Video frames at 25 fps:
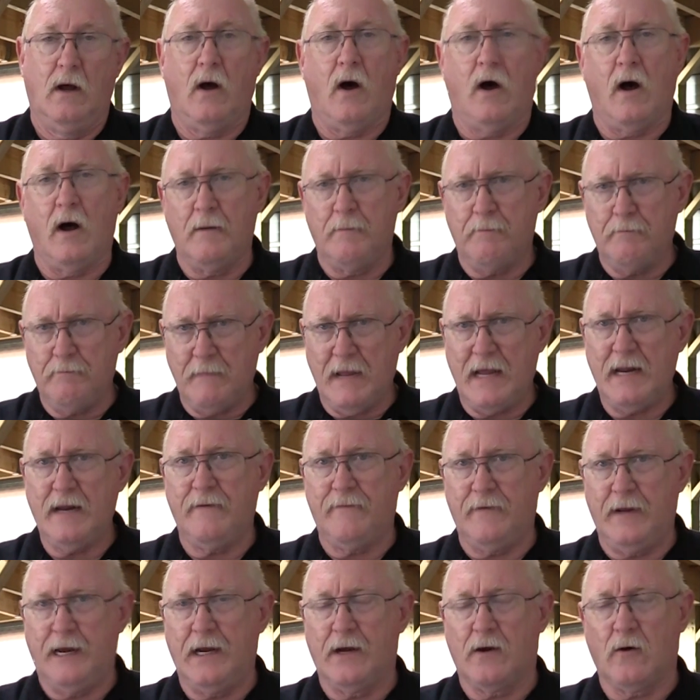On many
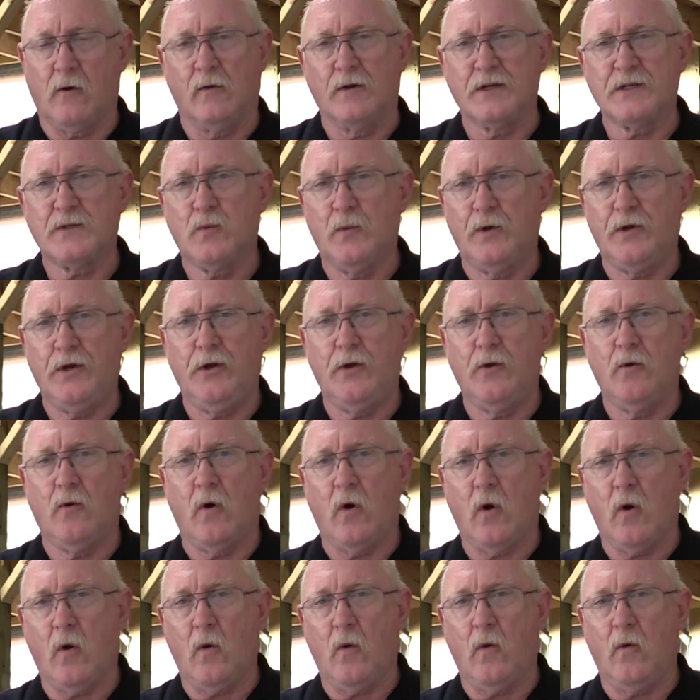vehicles, when you
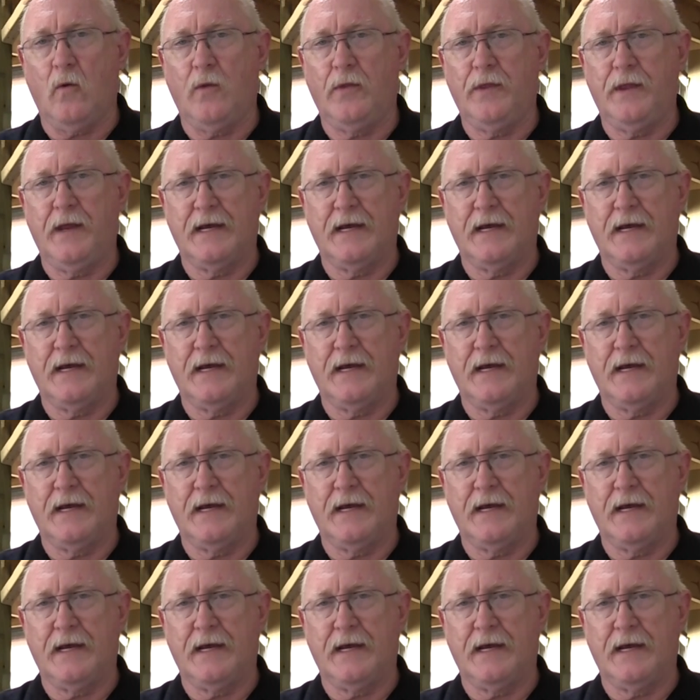hold